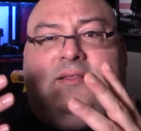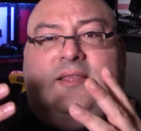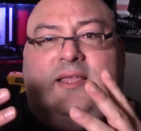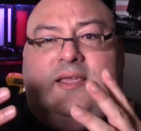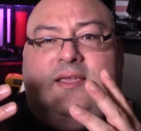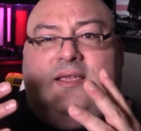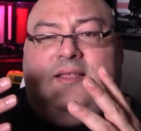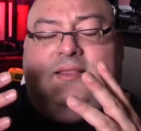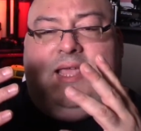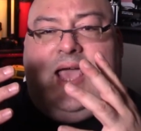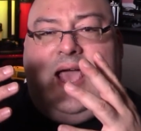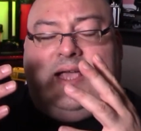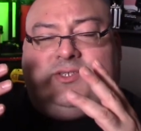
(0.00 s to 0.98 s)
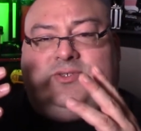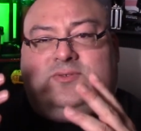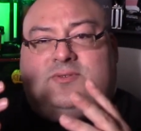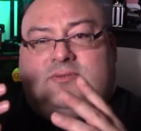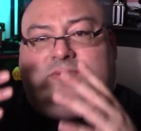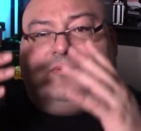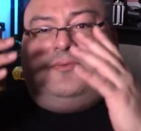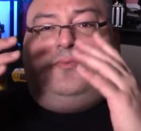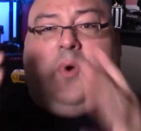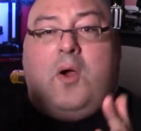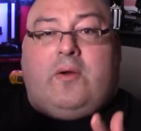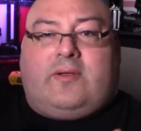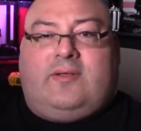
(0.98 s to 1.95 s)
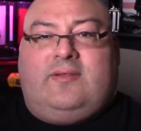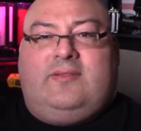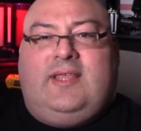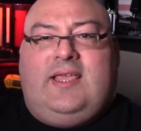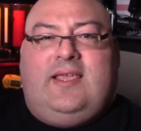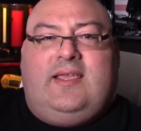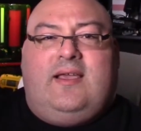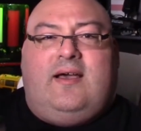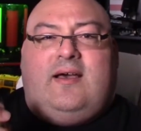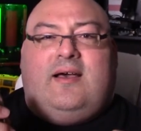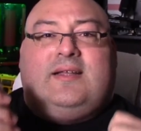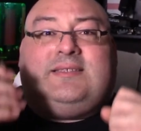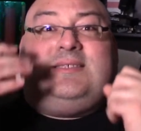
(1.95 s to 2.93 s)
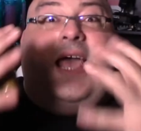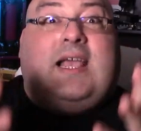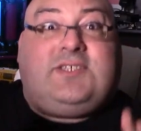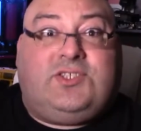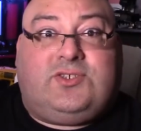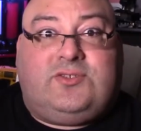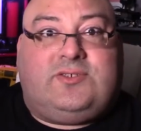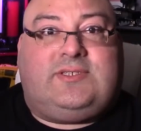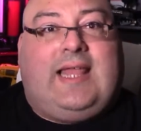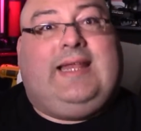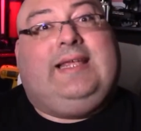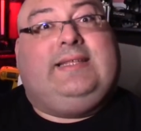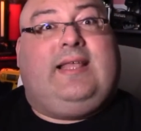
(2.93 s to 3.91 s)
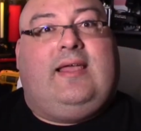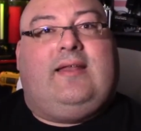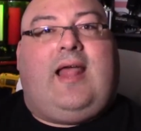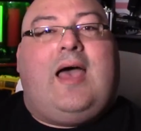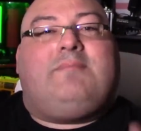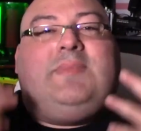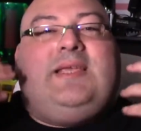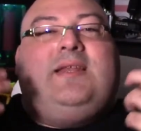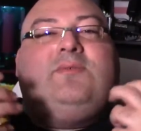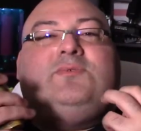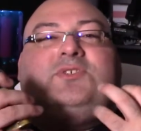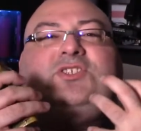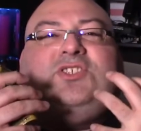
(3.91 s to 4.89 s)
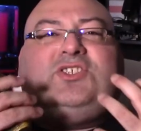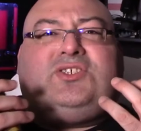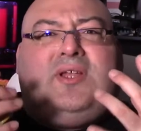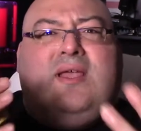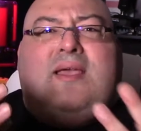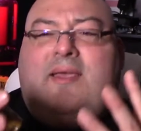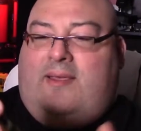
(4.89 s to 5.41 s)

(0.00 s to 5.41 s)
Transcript: the the actual work, the uh, textures that he did. I mean, it was just,